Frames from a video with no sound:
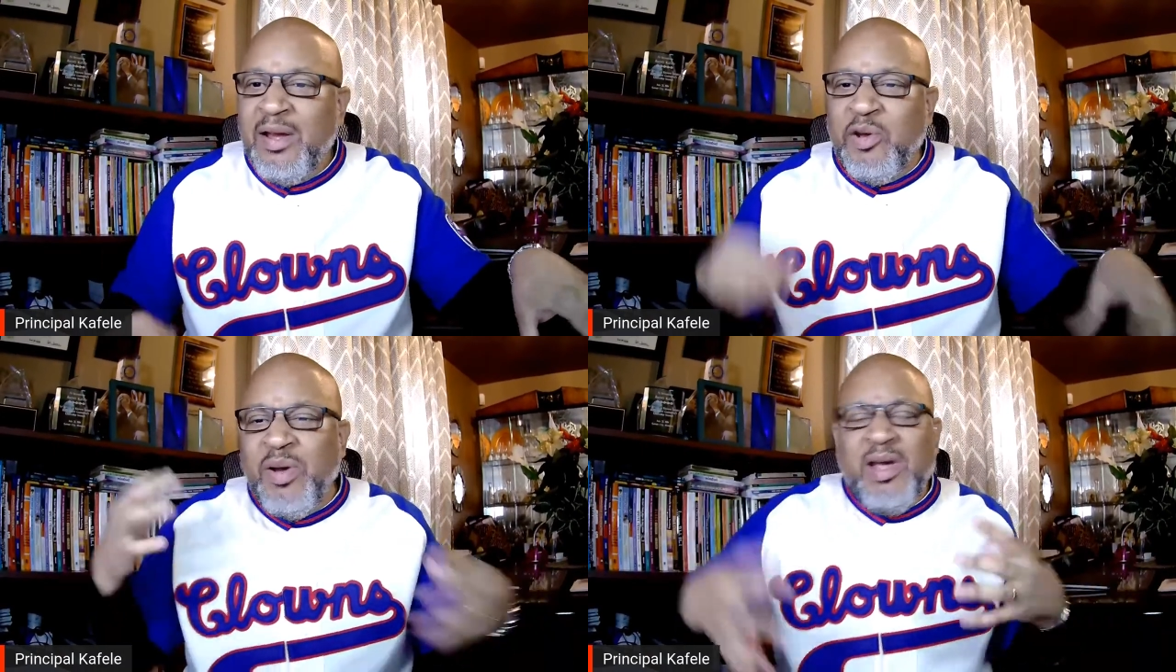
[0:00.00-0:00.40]

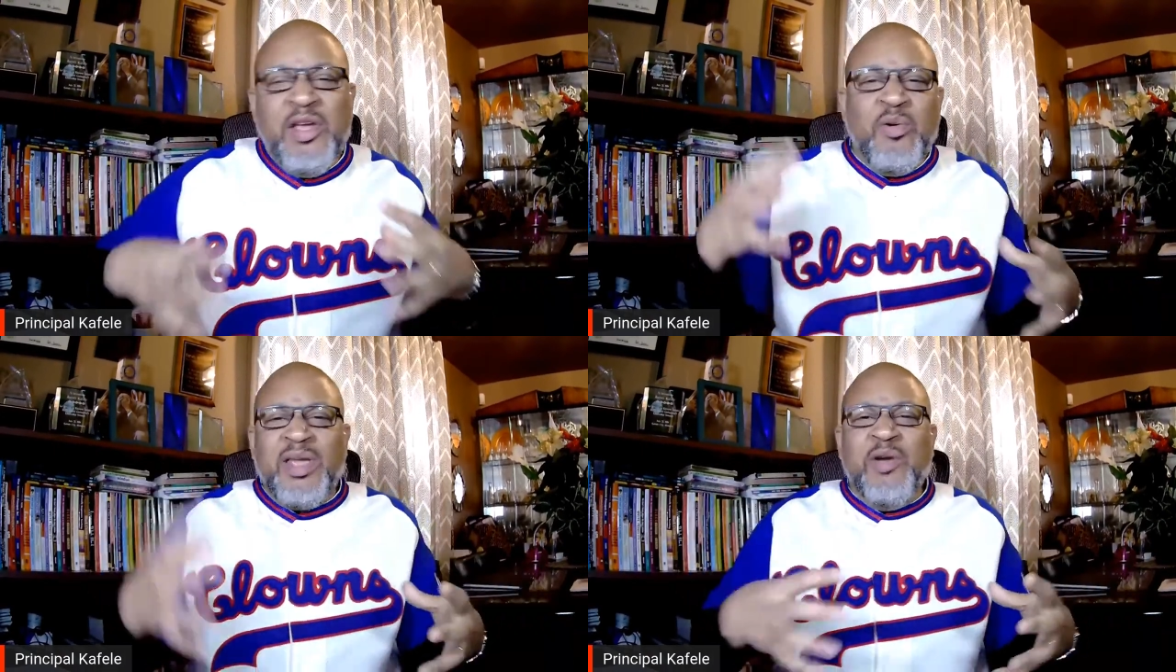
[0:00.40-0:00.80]

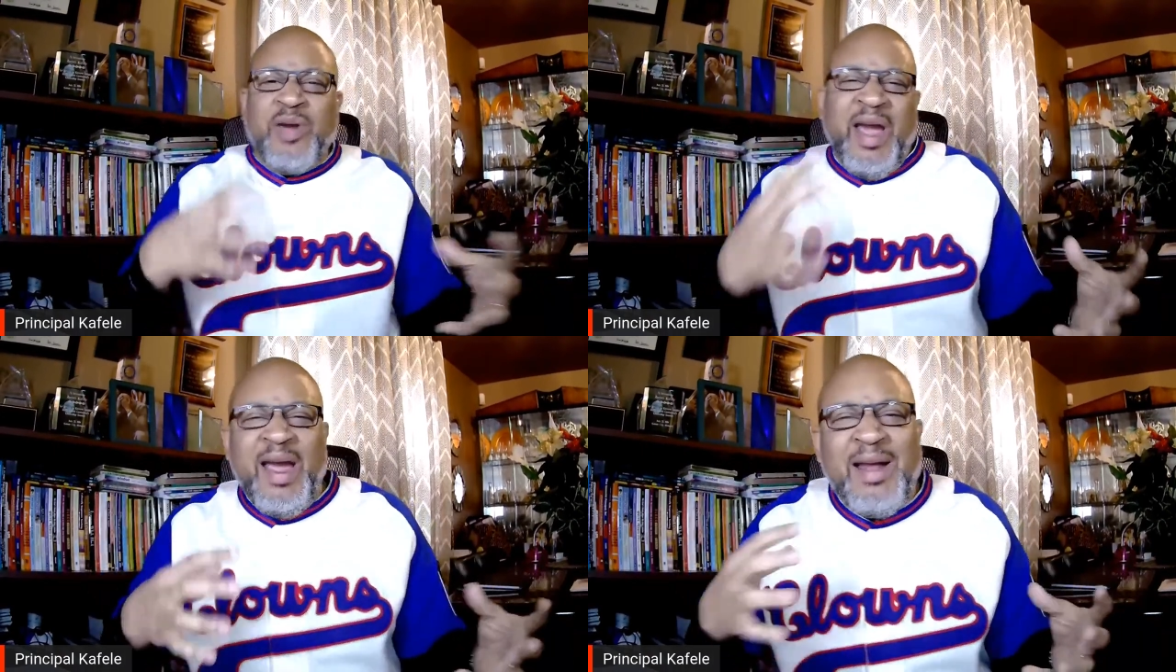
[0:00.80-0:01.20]
You
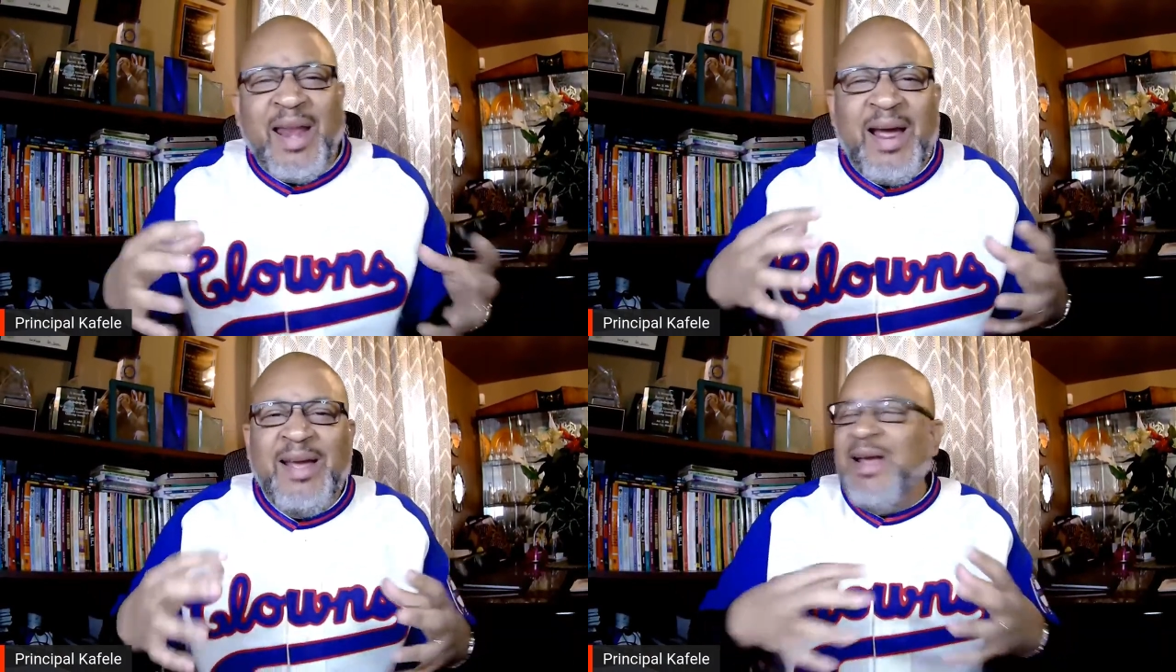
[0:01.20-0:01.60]
can't
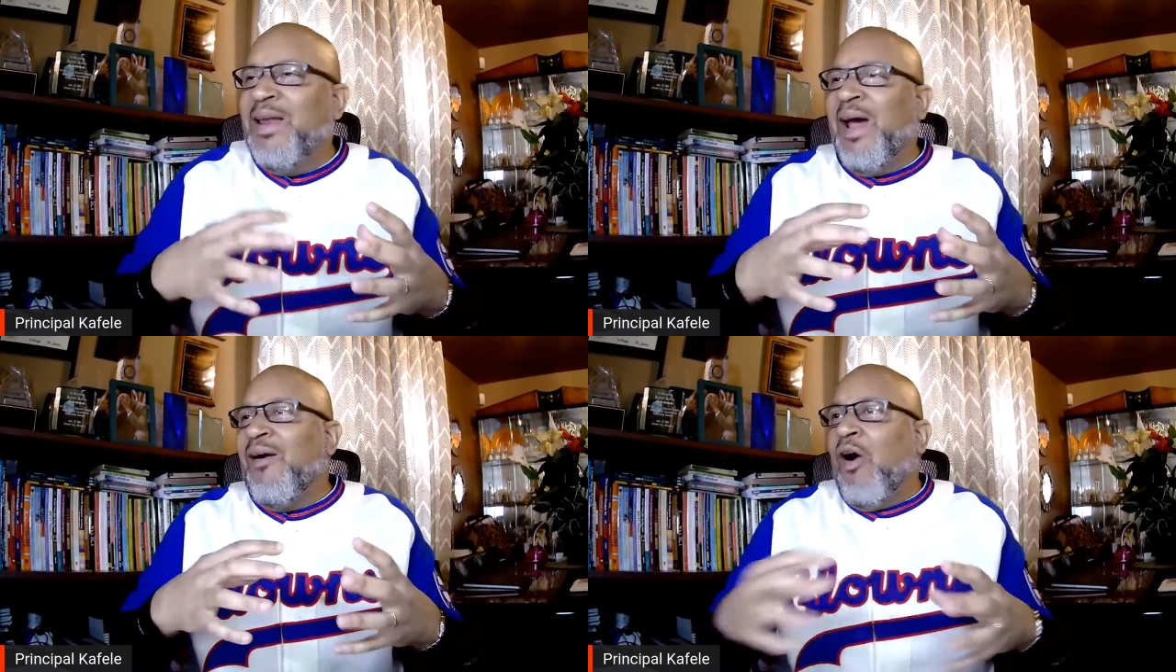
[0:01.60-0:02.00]
like
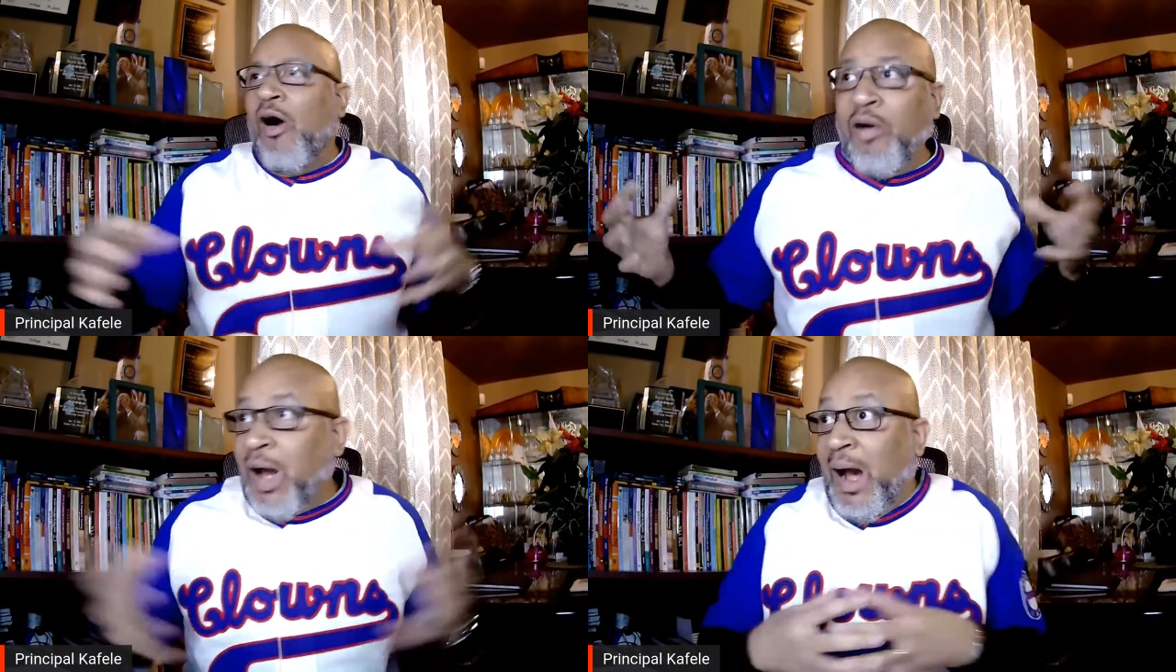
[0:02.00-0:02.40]
now,
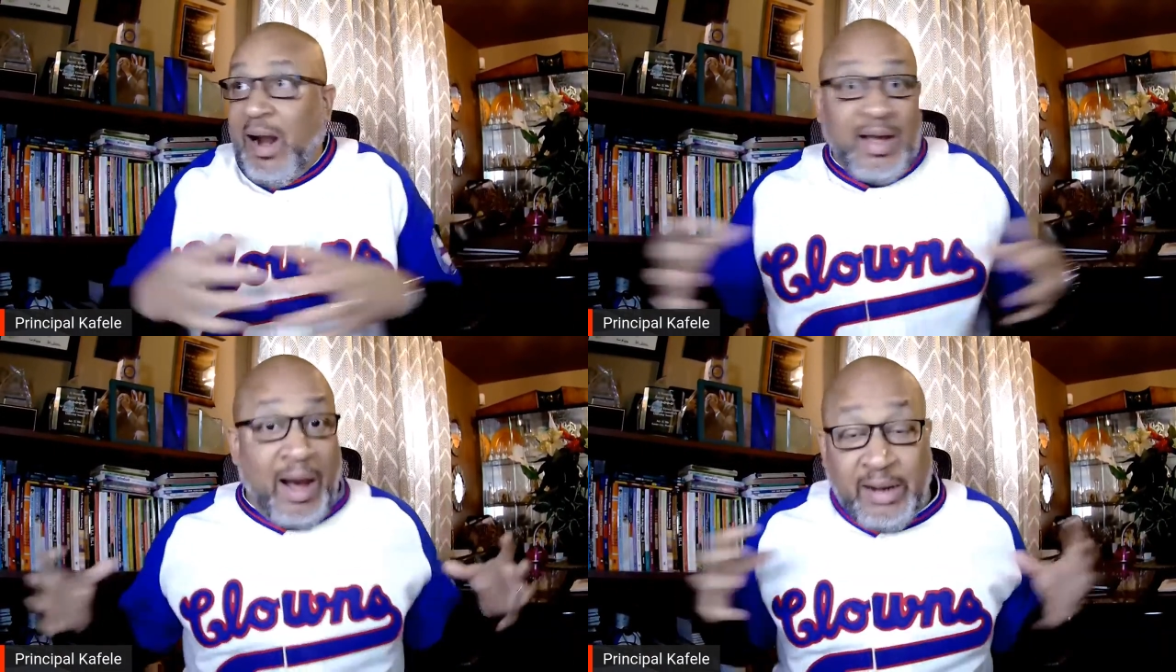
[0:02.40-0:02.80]
oh
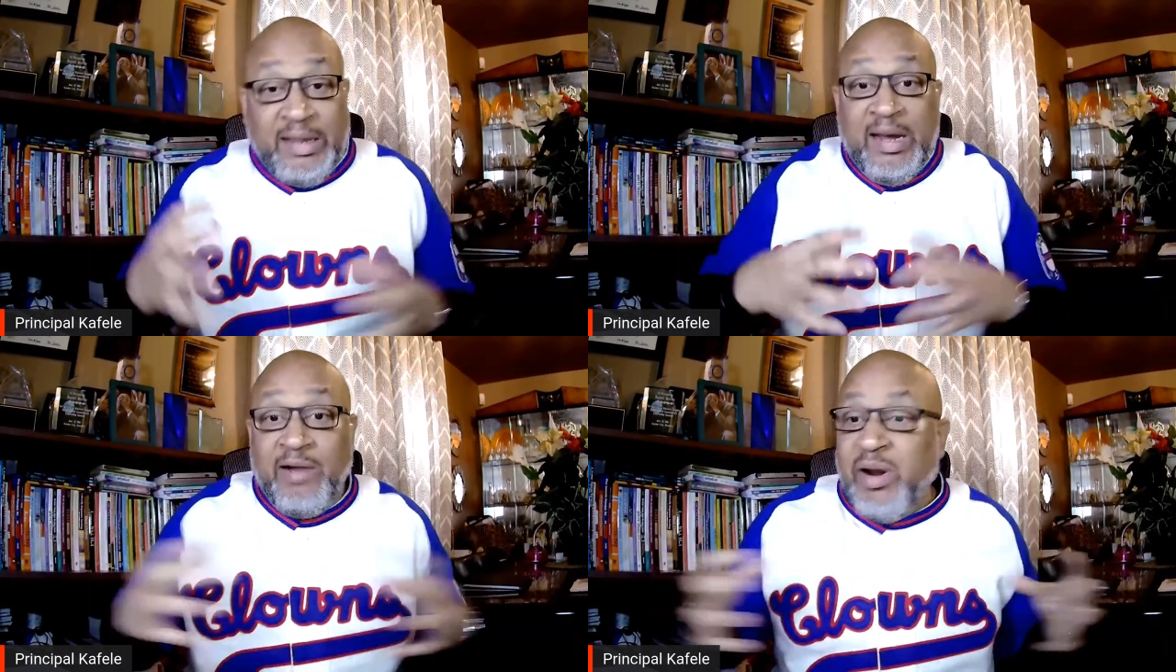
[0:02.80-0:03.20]
God, I gotta
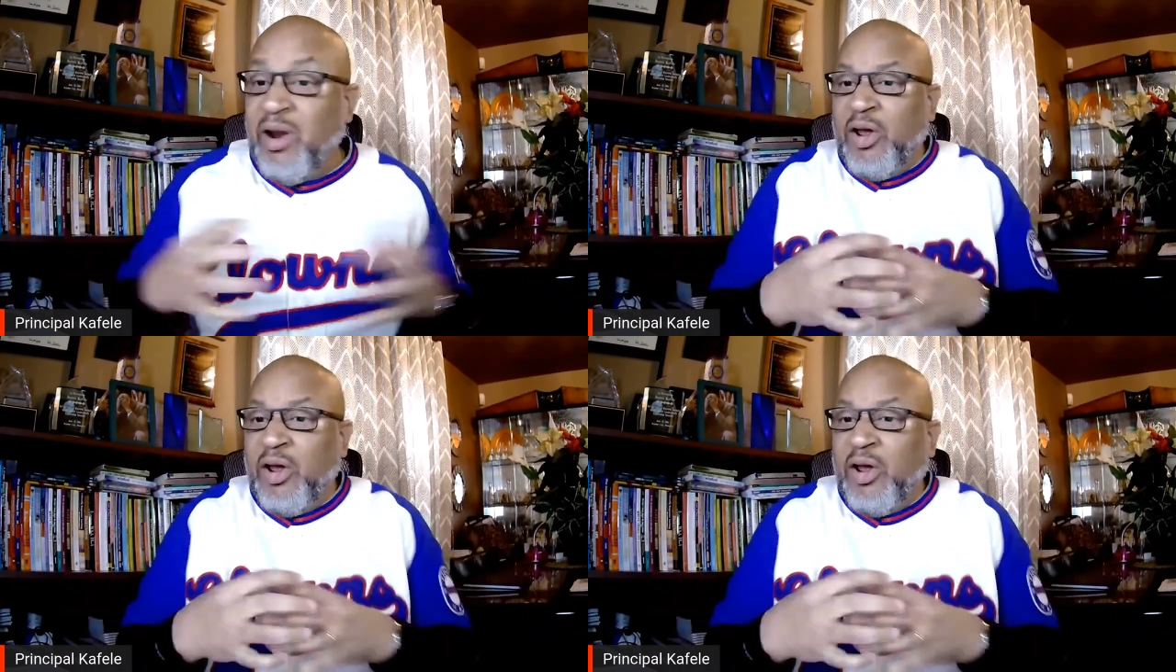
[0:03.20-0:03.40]
get ready.